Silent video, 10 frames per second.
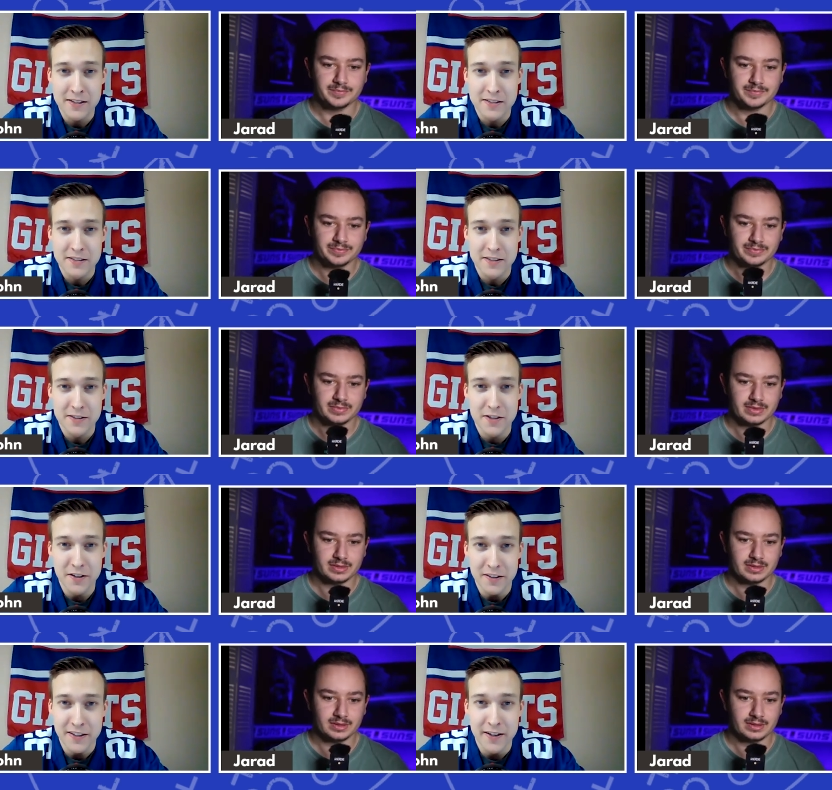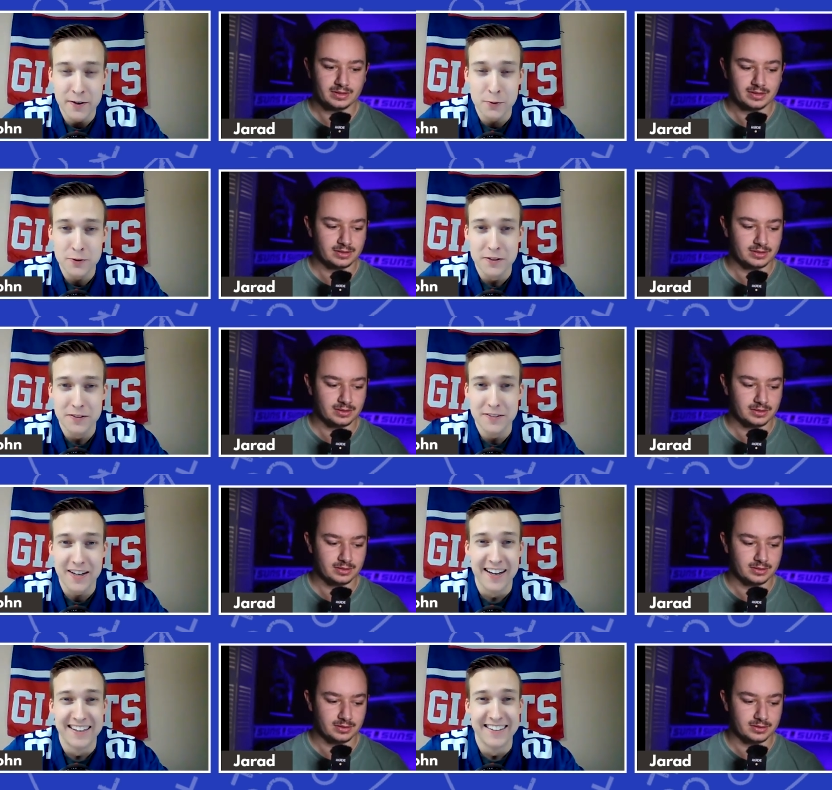Speaker 1: is starting to get old.
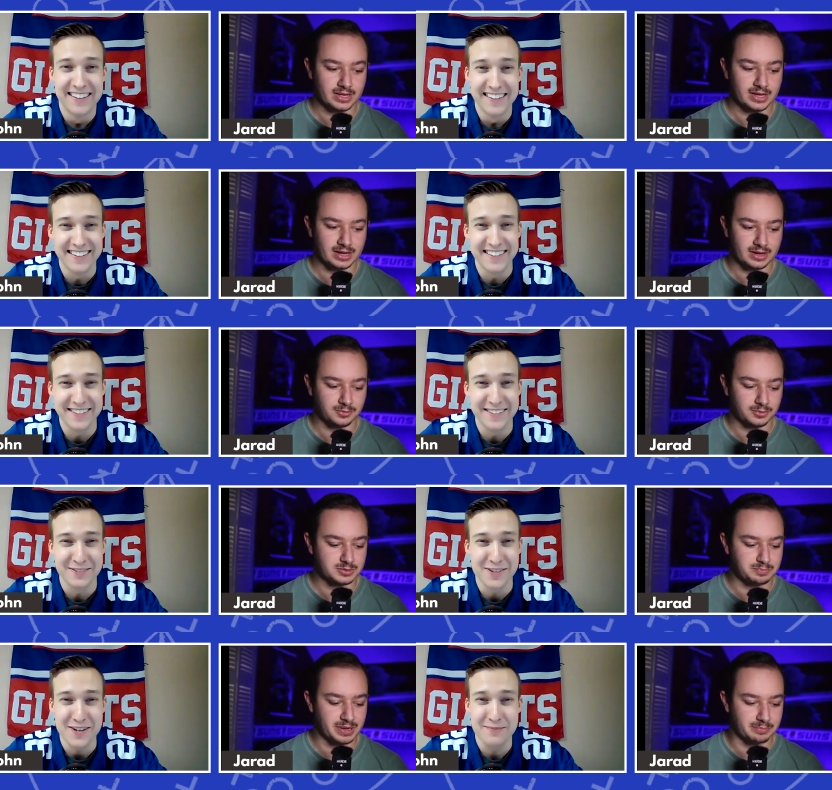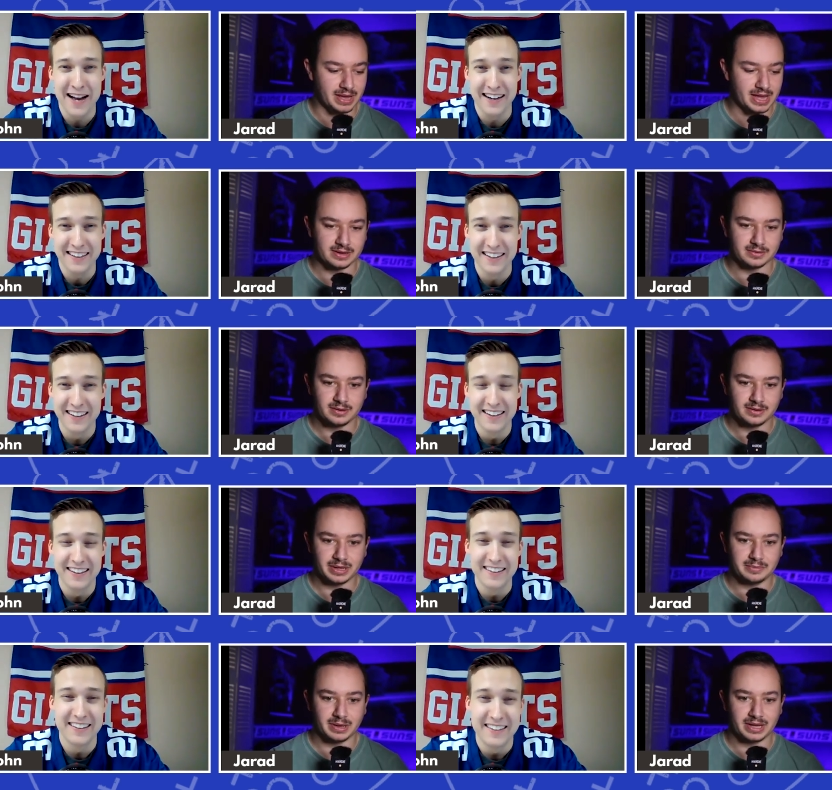
Speaker 2: Yeah, what's running back?
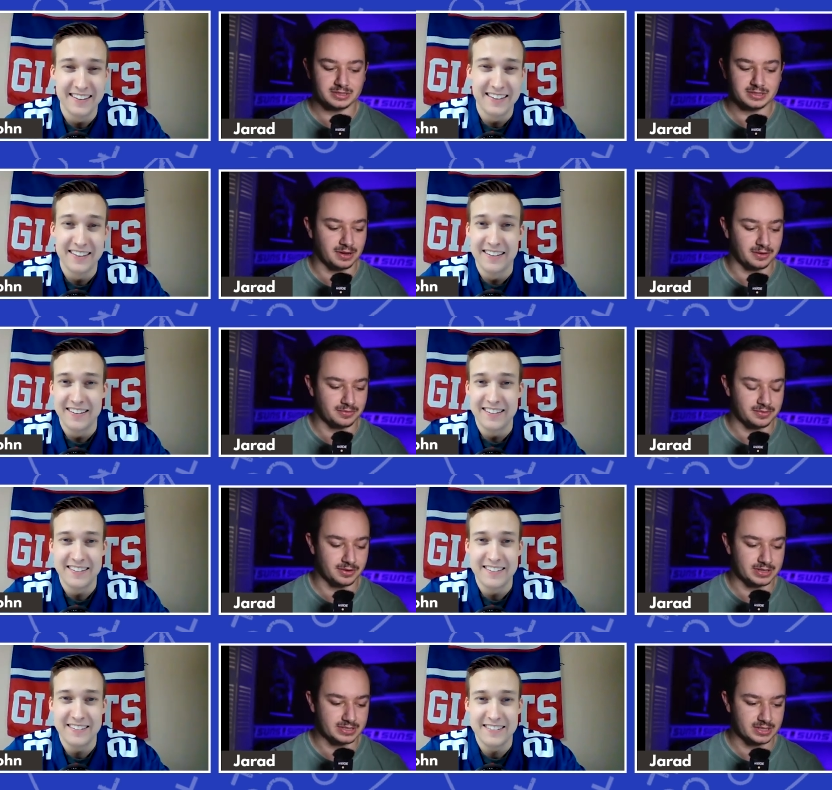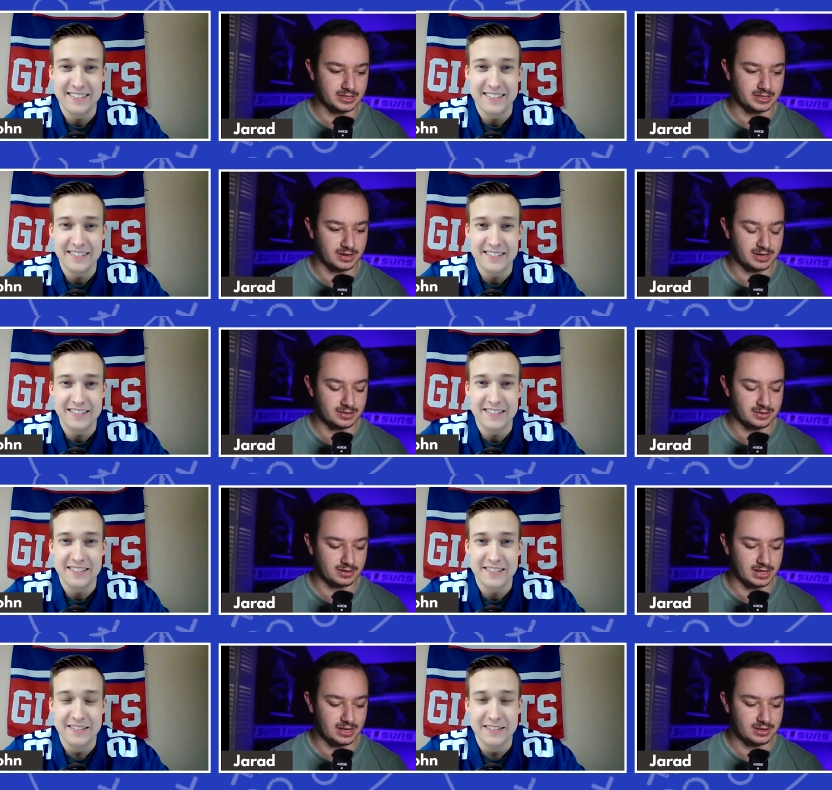Big Ben's about 36, right?
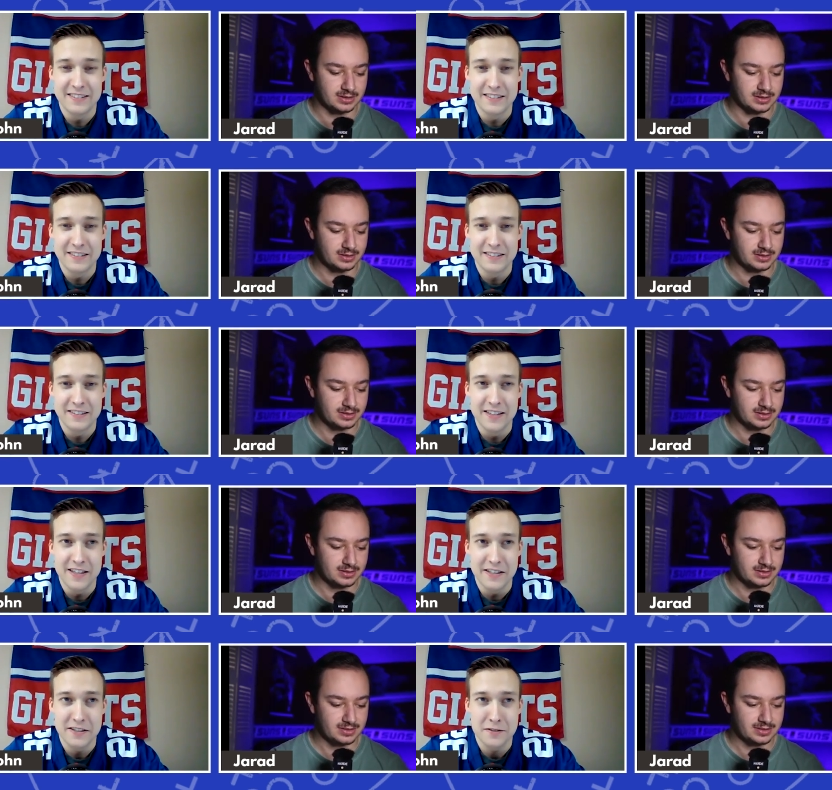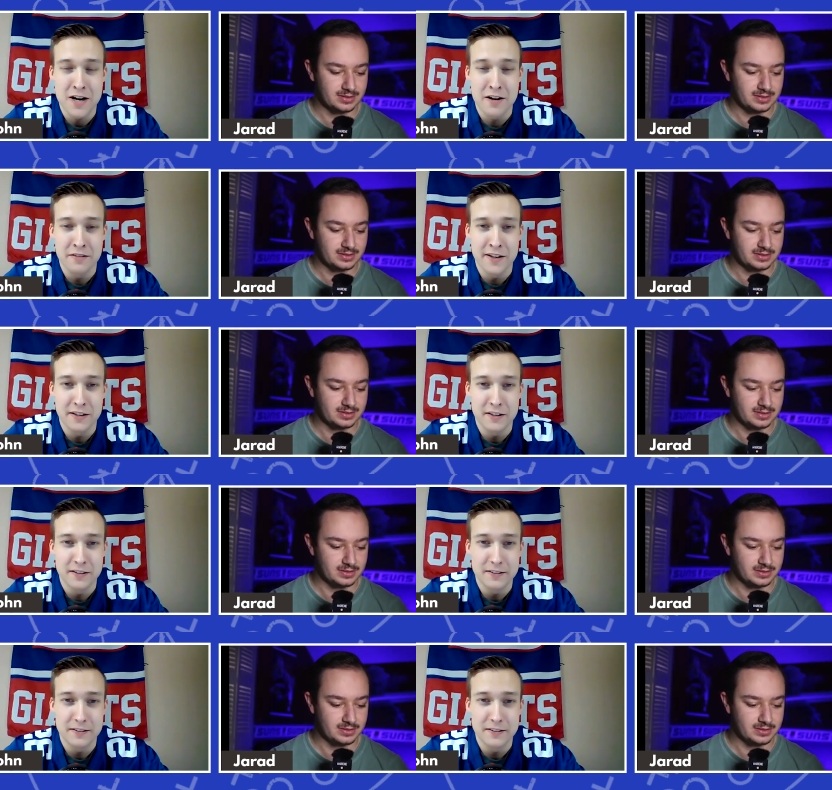38.
Speaker 1: Yeah, he's around there.